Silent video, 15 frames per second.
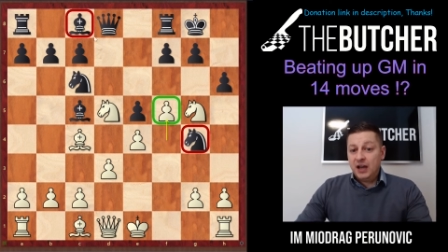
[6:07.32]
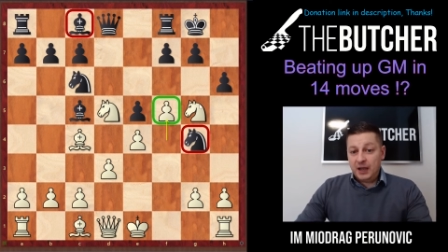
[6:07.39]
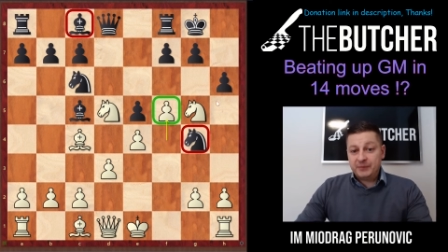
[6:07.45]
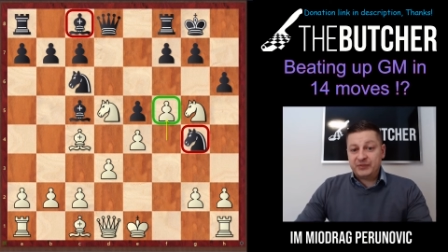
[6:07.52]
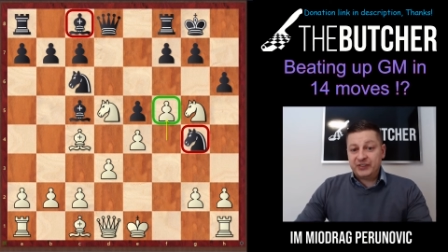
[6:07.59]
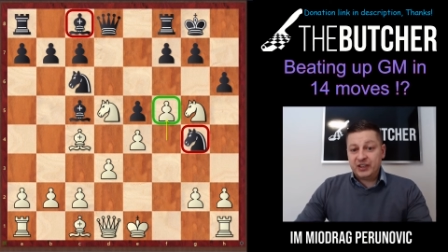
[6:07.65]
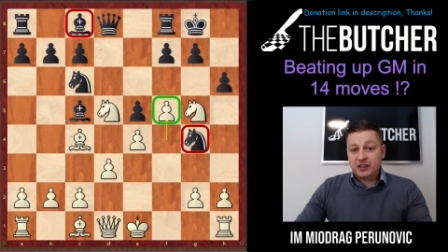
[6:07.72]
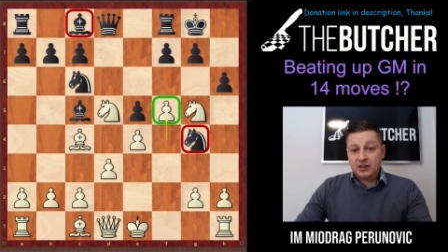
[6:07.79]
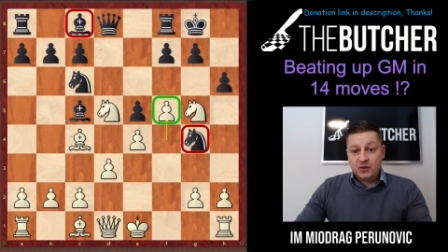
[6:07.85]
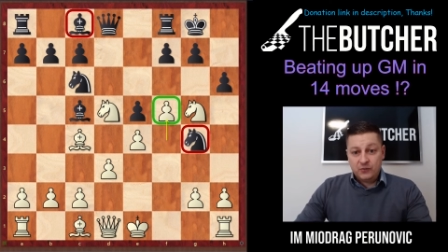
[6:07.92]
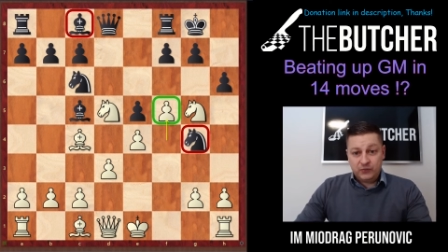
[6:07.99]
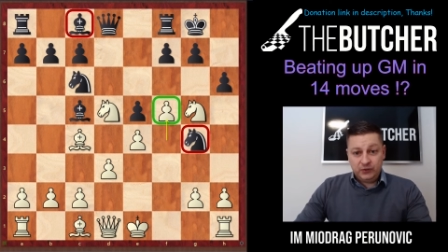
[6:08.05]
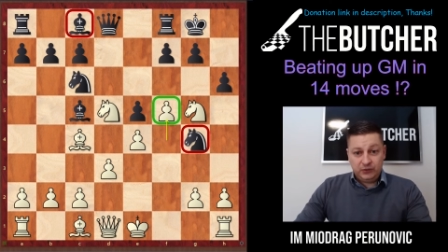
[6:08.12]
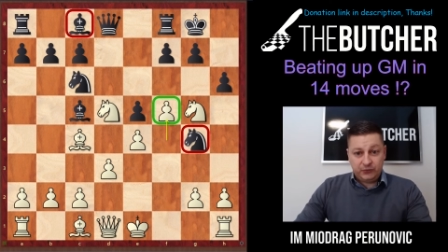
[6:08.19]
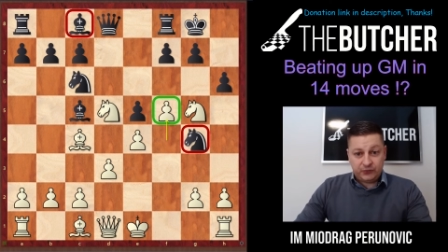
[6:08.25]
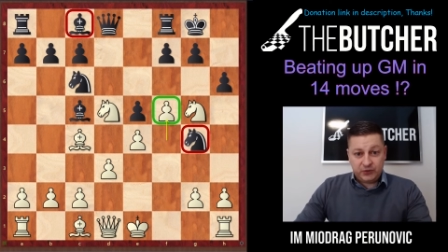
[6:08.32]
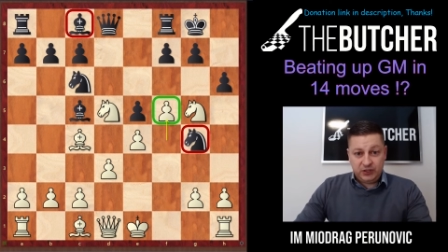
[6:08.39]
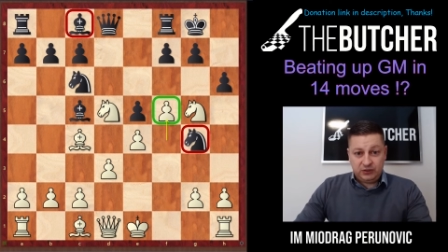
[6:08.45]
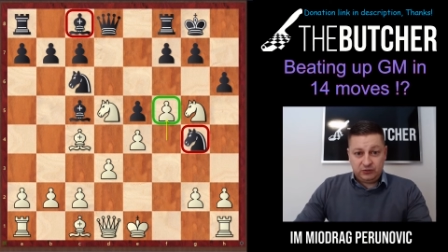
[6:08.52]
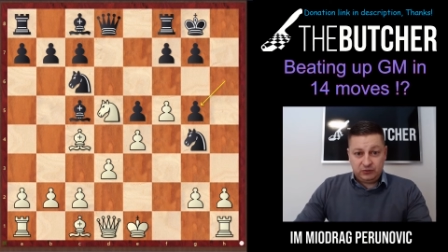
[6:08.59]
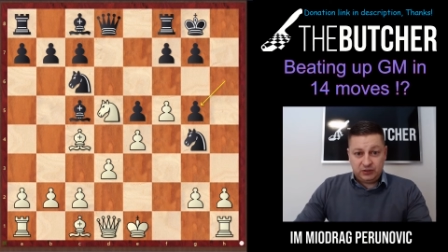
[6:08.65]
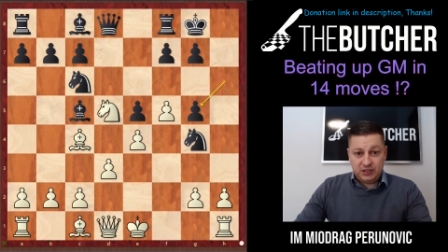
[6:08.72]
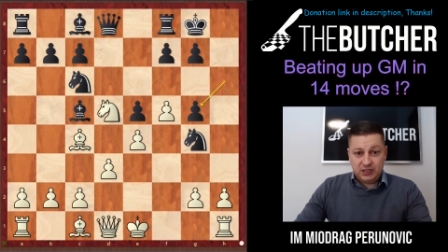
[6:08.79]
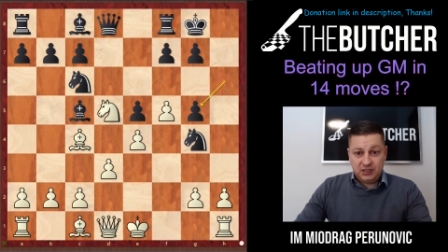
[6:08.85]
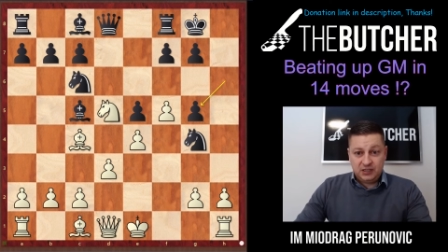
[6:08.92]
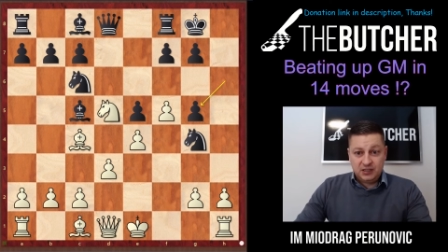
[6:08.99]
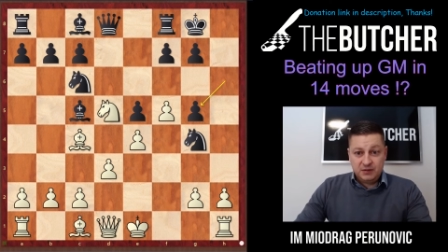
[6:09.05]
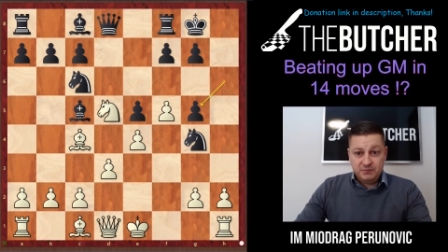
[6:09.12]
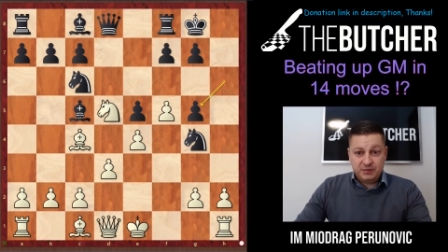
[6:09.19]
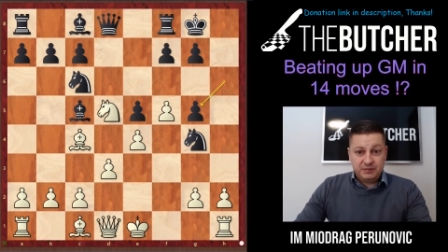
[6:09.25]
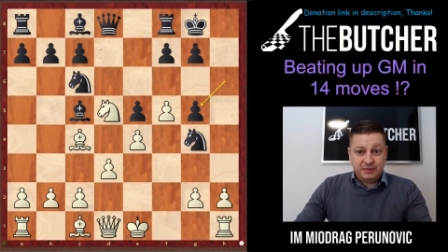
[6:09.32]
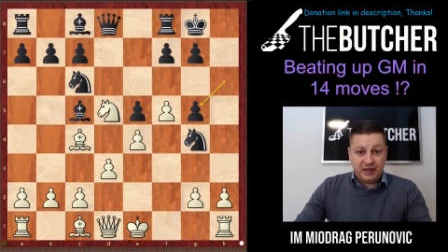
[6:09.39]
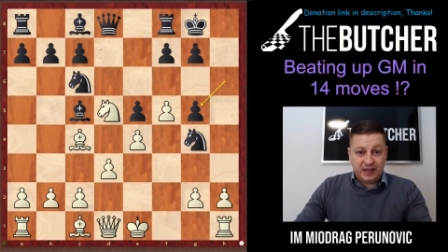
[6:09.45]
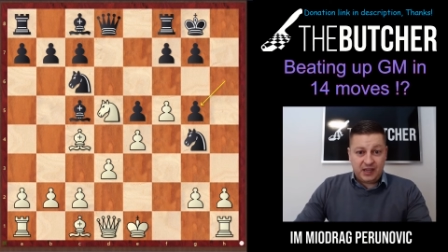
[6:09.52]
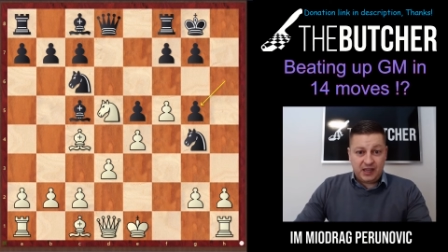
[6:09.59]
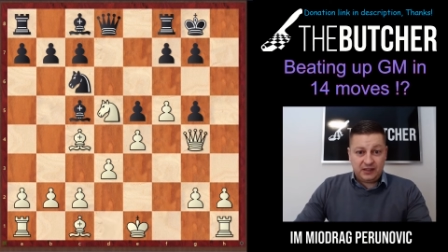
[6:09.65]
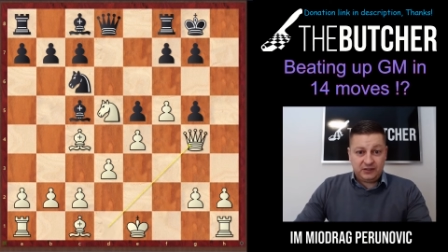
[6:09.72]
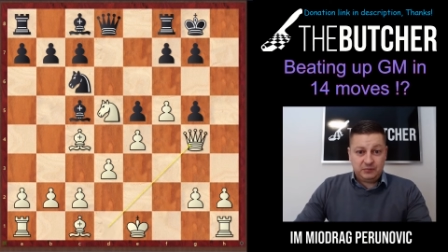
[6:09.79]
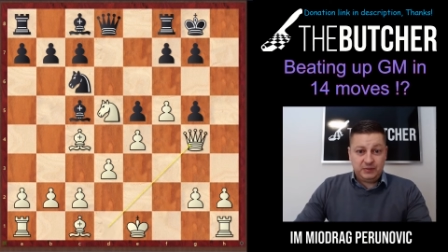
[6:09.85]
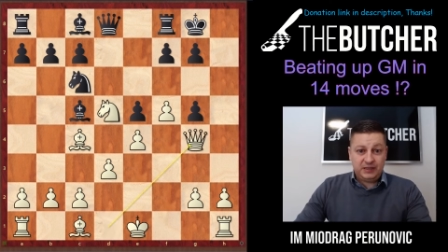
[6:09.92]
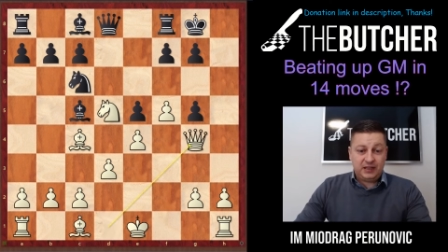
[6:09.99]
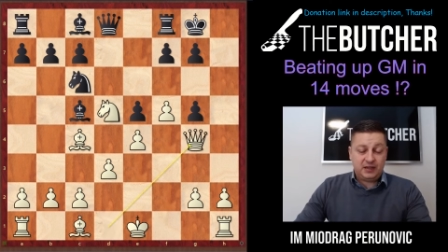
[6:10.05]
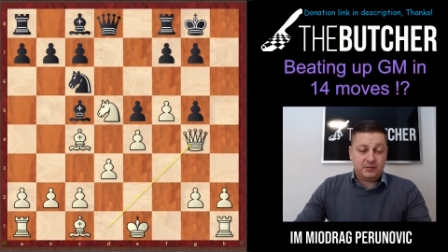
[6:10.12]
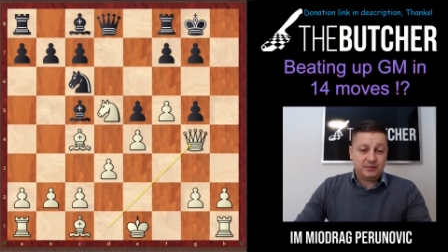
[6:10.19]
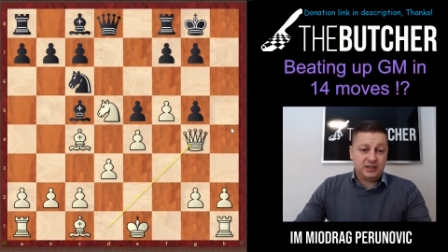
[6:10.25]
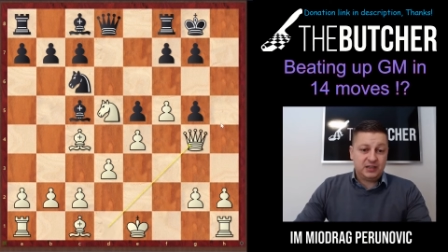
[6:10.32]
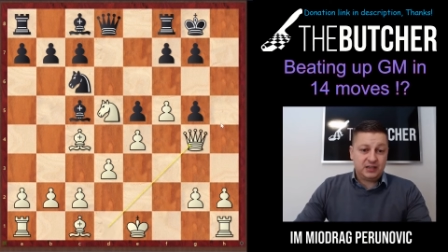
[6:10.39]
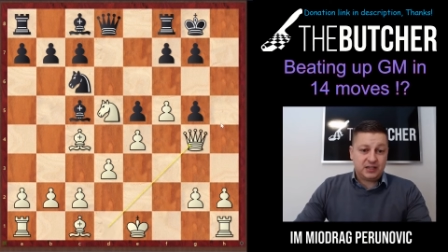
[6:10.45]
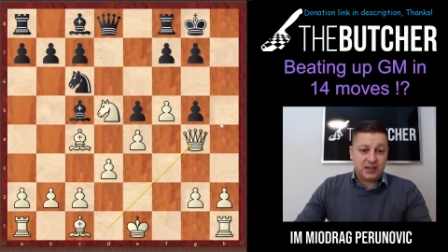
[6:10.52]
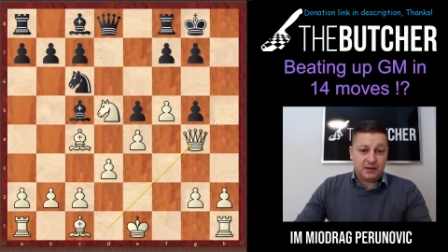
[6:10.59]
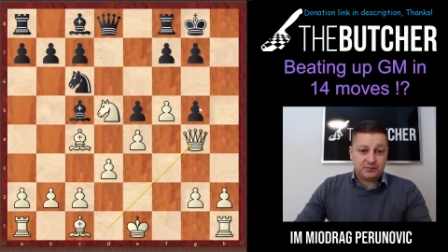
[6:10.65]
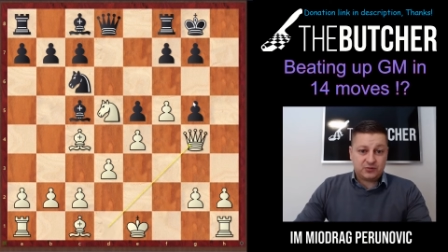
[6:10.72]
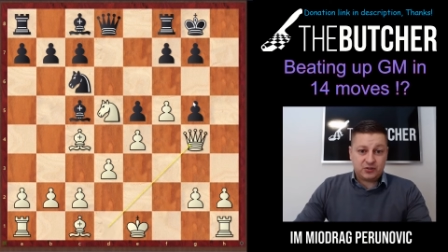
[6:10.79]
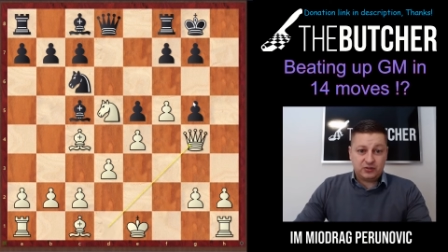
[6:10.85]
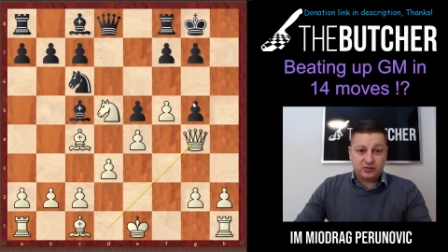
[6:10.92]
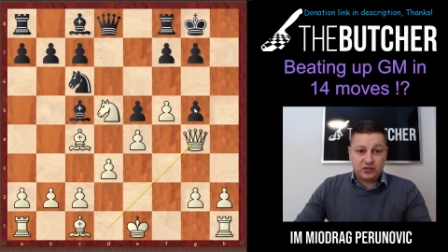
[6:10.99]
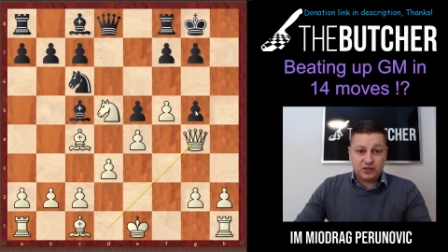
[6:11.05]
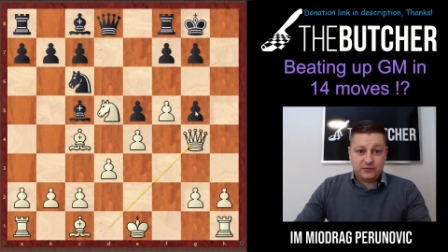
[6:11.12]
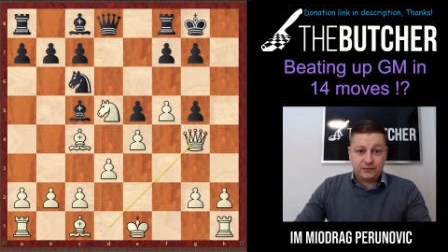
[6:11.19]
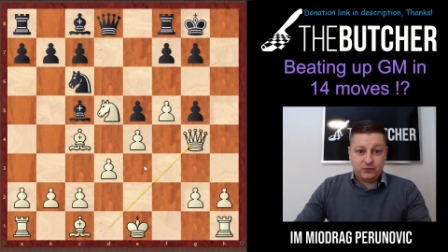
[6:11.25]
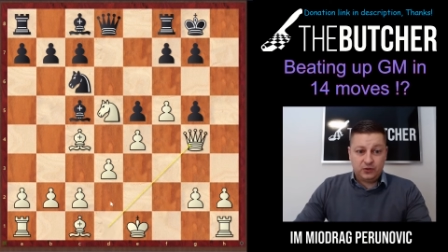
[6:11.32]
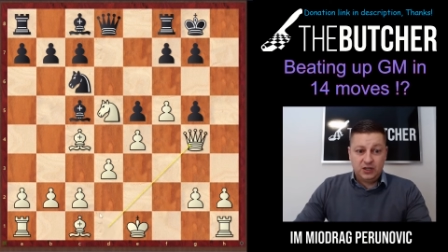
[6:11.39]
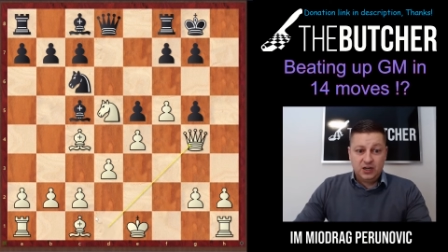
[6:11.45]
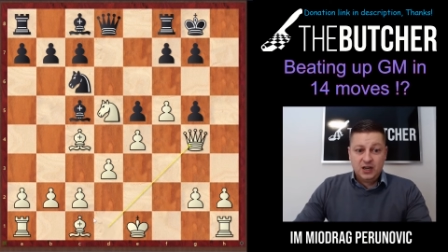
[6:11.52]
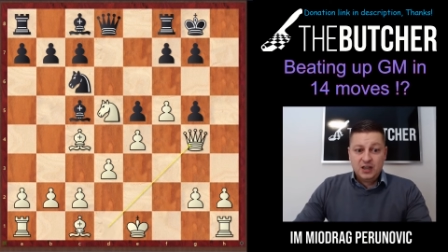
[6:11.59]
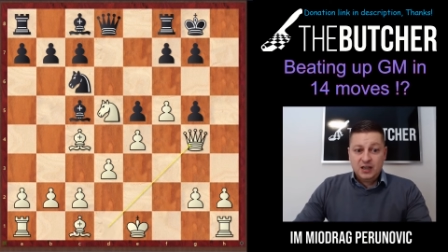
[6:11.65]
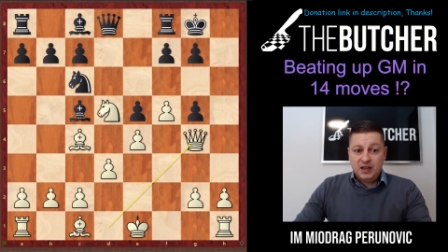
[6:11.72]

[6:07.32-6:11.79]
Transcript: I'm saying feel free to take, be my guest, but then I'm going to capture on g4.